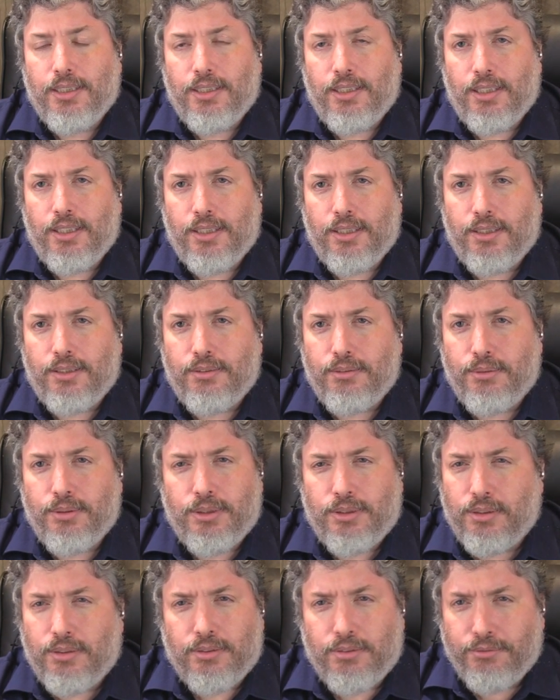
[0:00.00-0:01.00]
Uh,
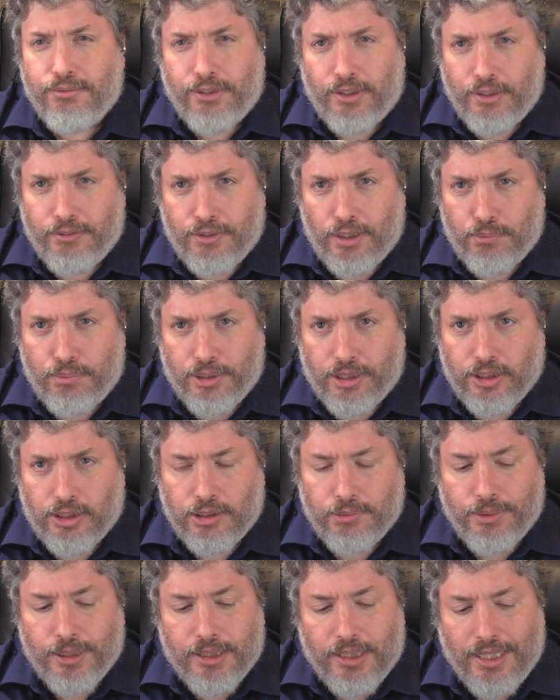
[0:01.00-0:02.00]
which is very, very
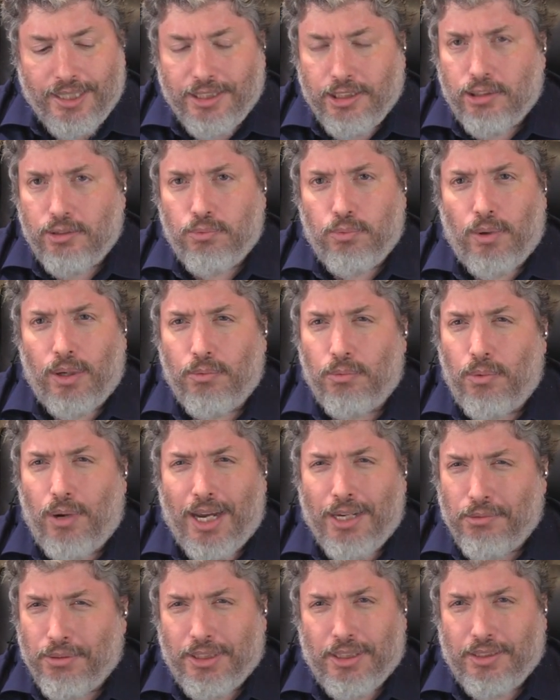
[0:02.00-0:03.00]
precious. But the key is wh
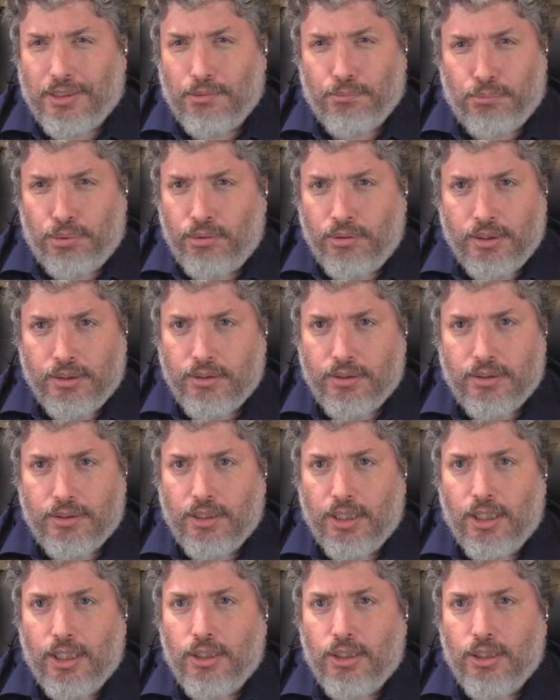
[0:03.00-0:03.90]
why was this important?